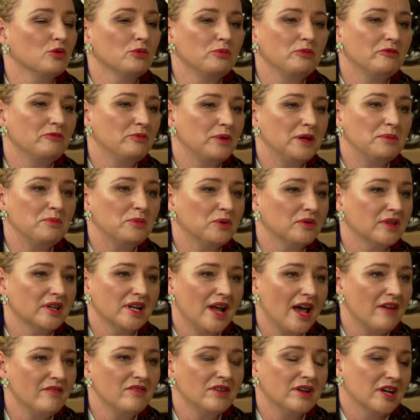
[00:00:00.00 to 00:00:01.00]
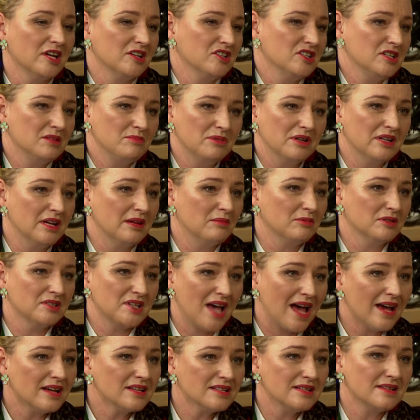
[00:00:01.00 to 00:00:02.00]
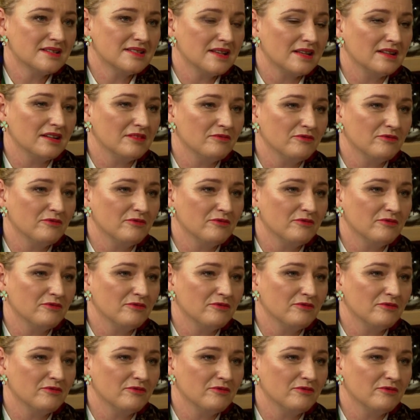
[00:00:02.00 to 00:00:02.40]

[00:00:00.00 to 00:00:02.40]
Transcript: group of people that haven't actually been able to access